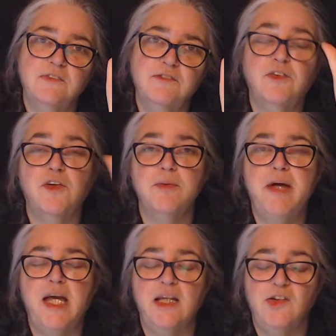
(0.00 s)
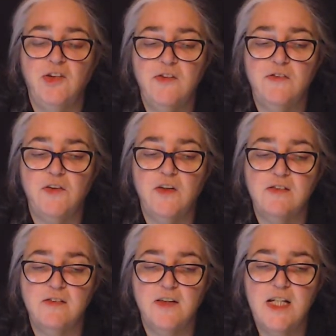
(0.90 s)
4 pages for the
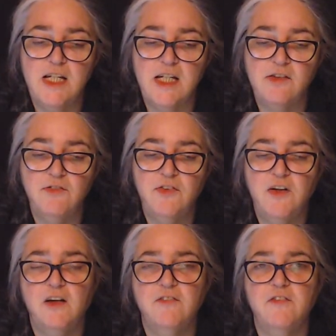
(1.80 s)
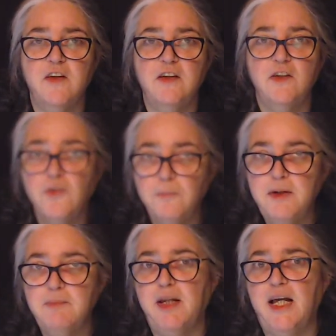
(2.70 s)
sleeve of the
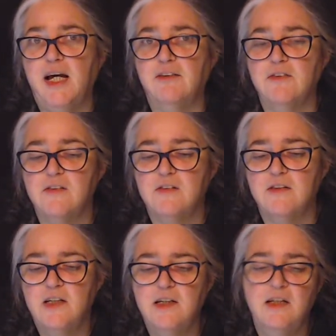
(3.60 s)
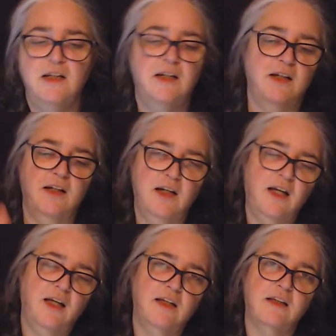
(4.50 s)
Nomi blouse
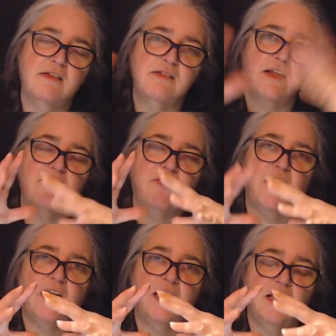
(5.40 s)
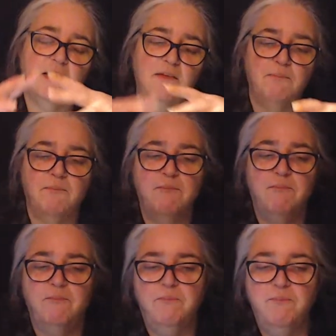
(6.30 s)
and see if I can,
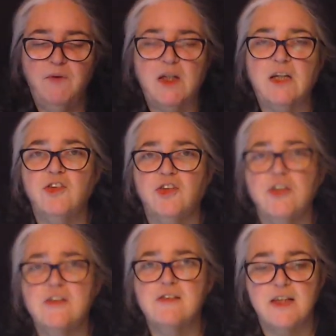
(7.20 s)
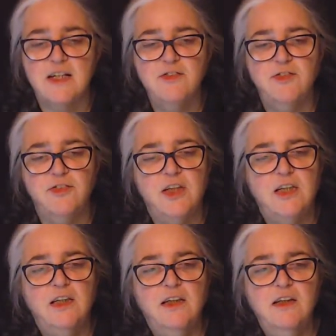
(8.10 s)
like a short sleeve,
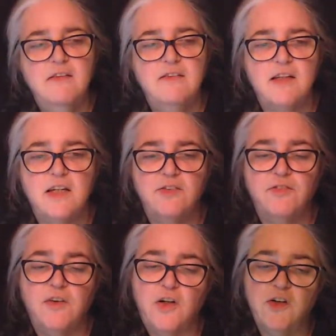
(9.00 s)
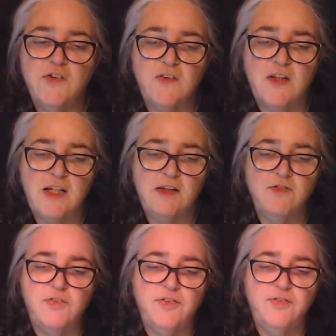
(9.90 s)
see if her sleeve
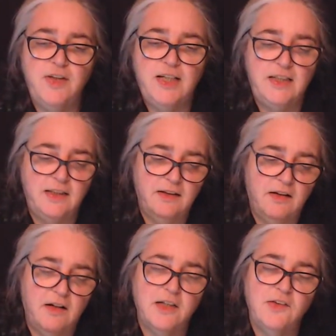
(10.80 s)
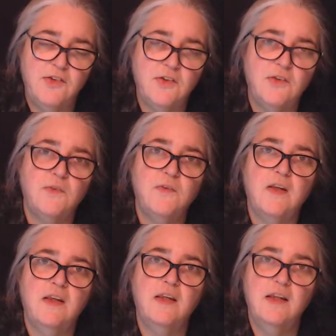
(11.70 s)
will fit onto
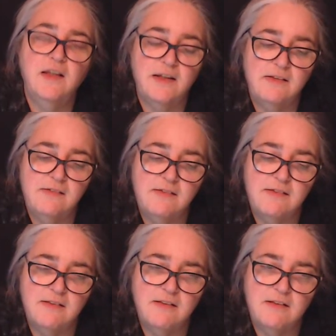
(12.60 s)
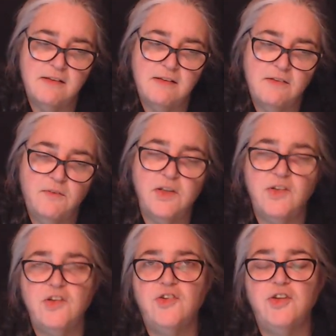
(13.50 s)
this, which
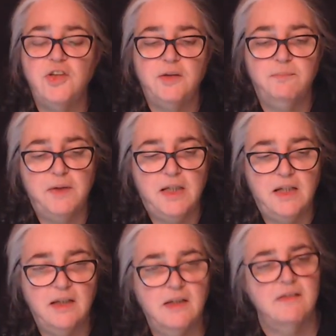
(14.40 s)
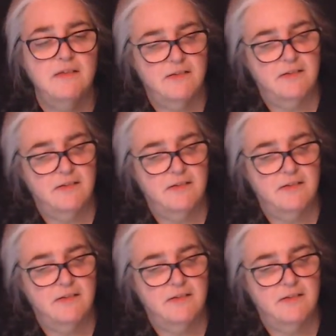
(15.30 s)
it should, because